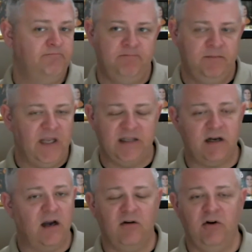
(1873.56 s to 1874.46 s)
that's
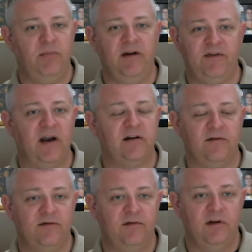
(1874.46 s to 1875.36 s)
not going to be effective,
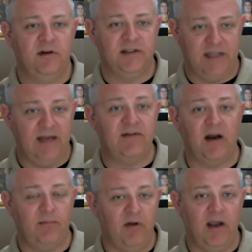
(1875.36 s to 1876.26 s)
because they've got
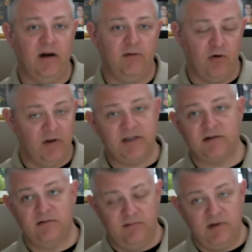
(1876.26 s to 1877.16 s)
a plan, or at least
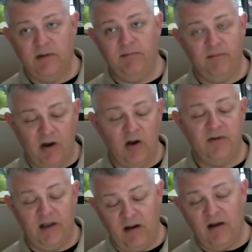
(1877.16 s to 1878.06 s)

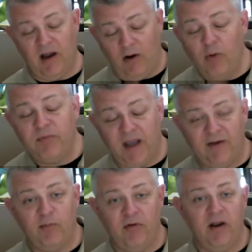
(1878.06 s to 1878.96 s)
I hope they
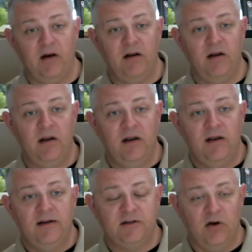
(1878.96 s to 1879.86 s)
have a plan.
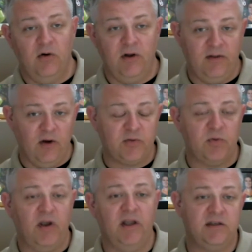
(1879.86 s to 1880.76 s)
So those
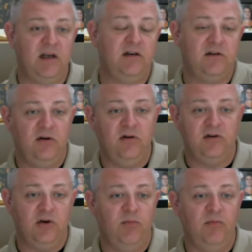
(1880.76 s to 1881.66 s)
plans need to
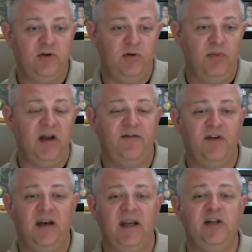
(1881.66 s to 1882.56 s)

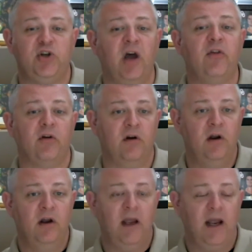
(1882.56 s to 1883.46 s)
benefit each other
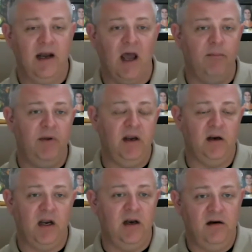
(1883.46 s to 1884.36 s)
and not
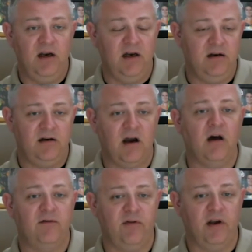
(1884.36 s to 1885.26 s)
being in
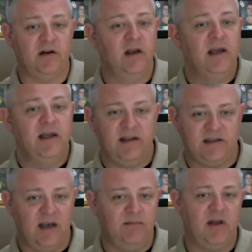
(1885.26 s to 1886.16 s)
conflict. The
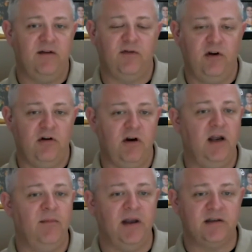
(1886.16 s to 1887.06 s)
same thing for your
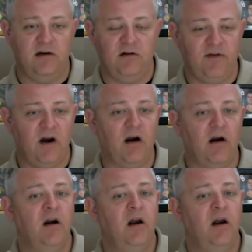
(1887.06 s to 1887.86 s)
EMS and your fire.